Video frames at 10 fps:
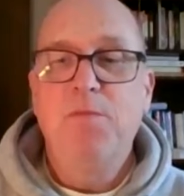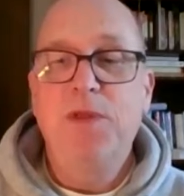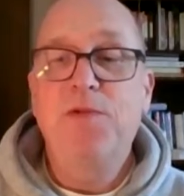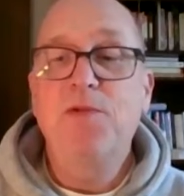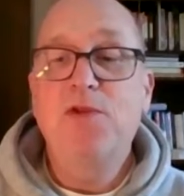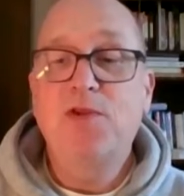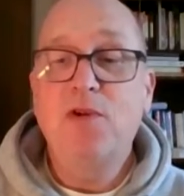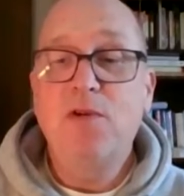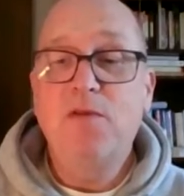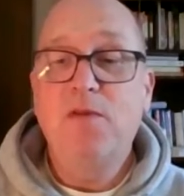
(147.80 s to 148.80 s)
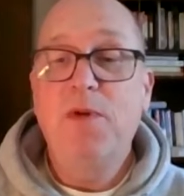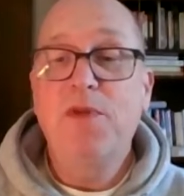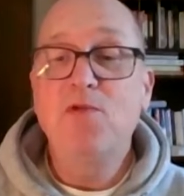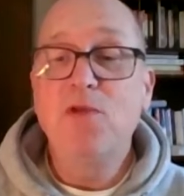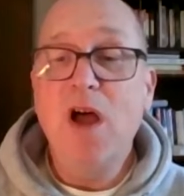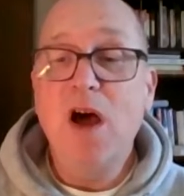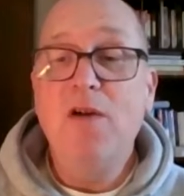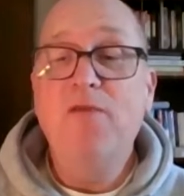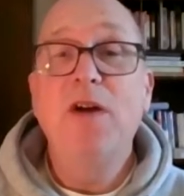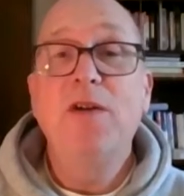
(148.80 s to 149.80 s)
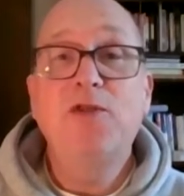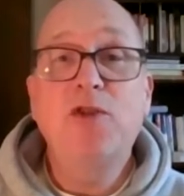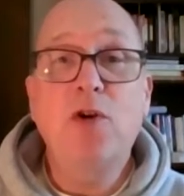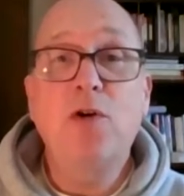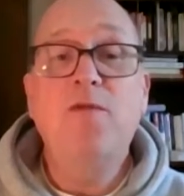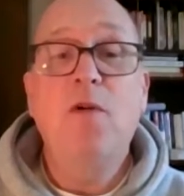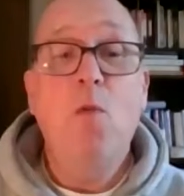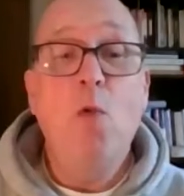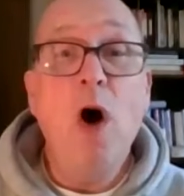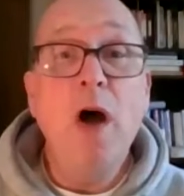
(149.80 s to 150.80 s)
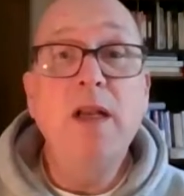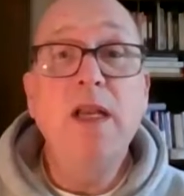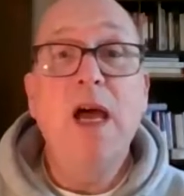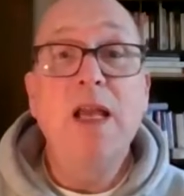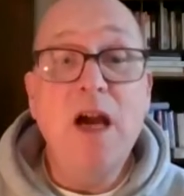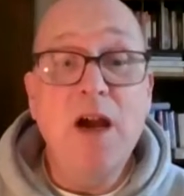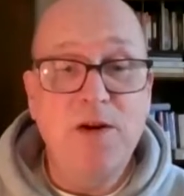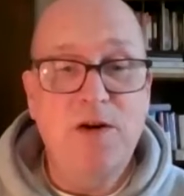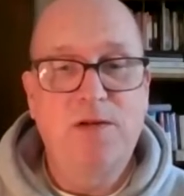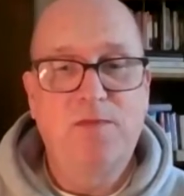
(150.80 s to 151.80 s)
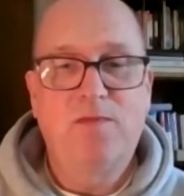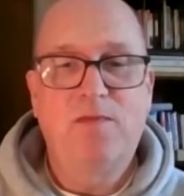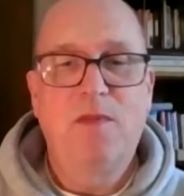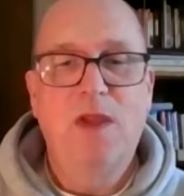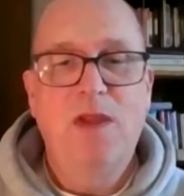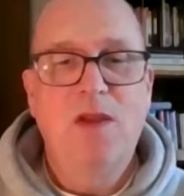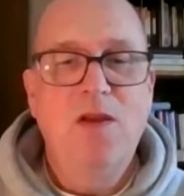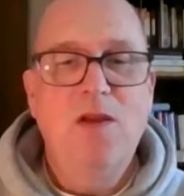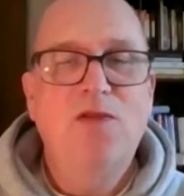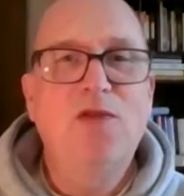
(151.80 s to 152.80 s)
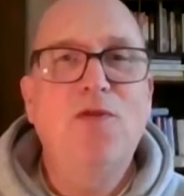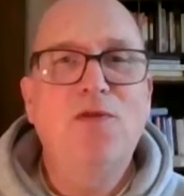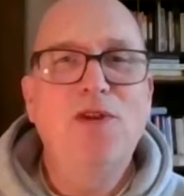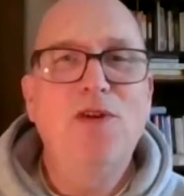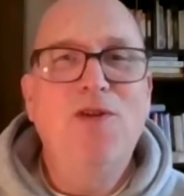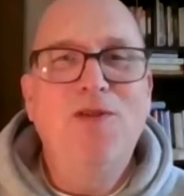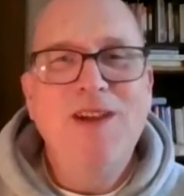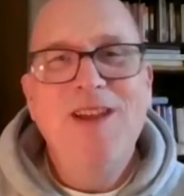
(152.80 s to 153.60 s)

but through serve, but through love, serve one another. So do you,